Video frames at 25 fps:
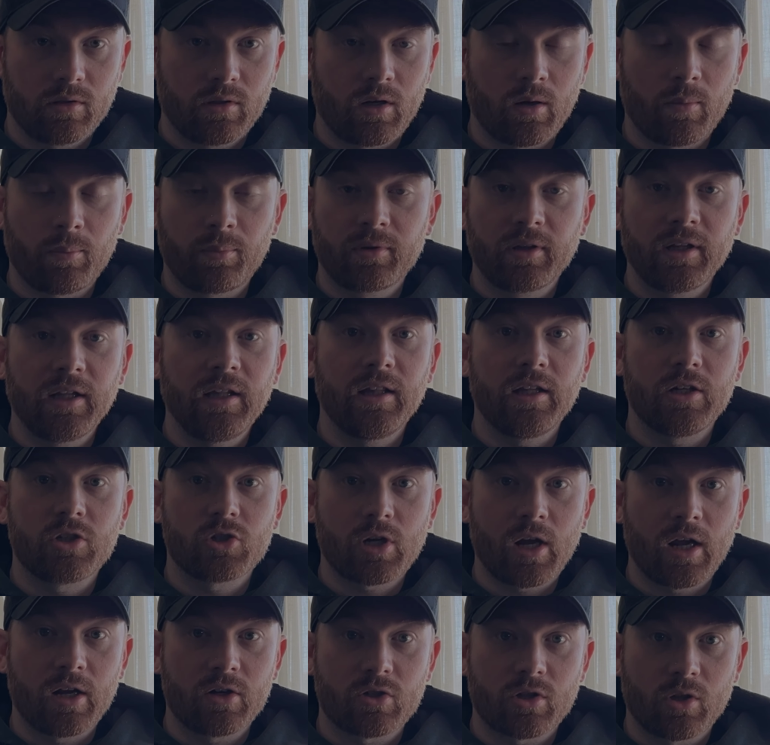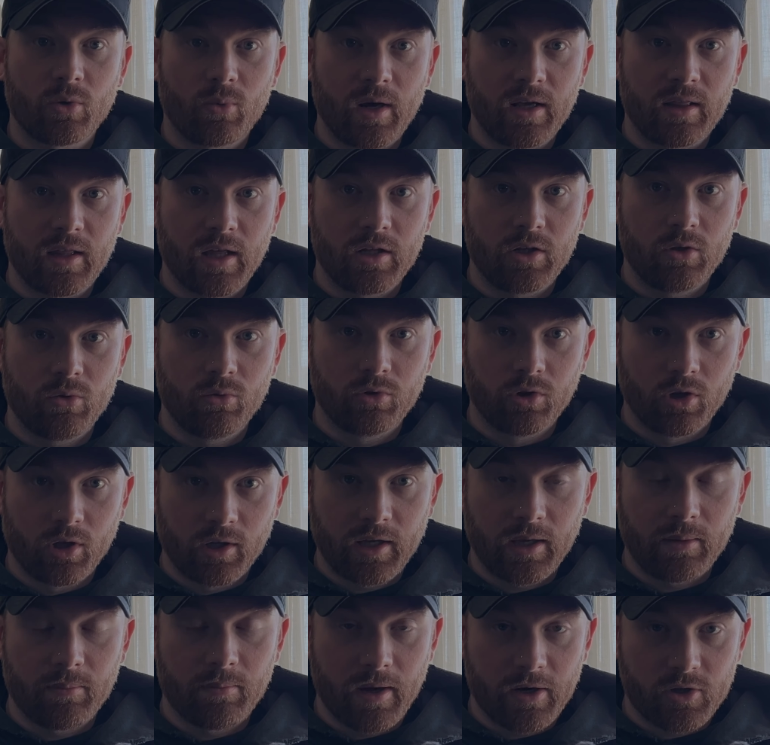completely change the way that you
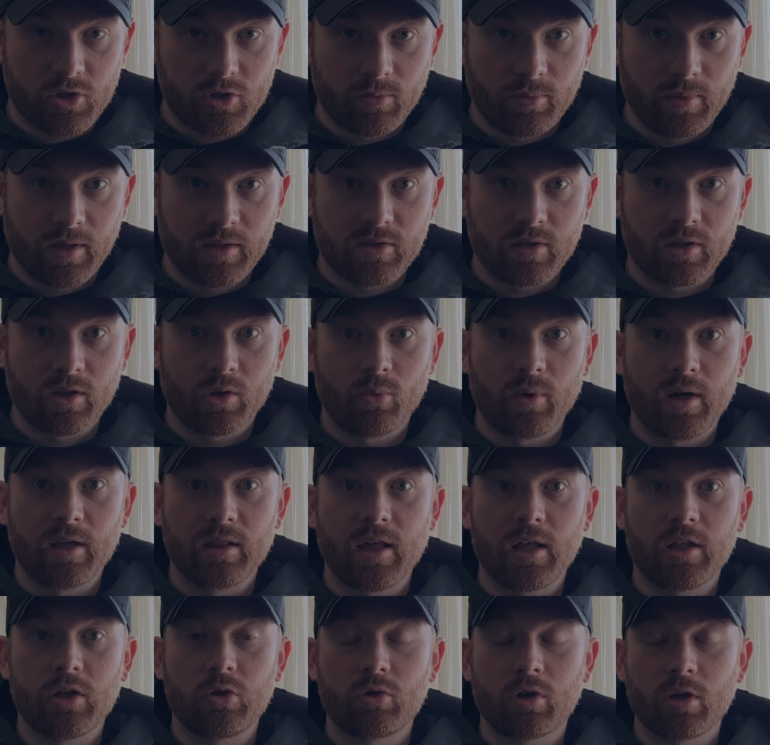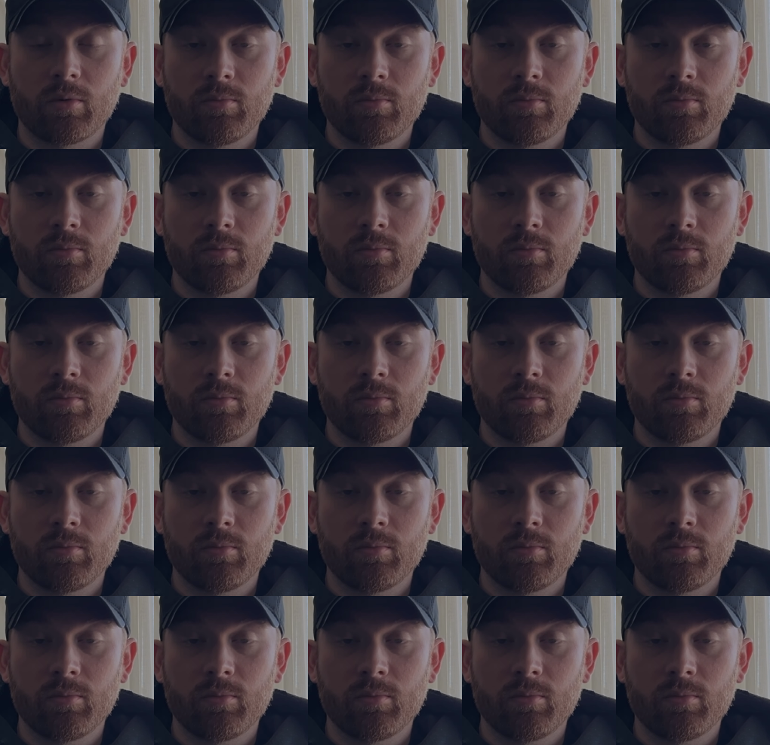look at measurements and the way that you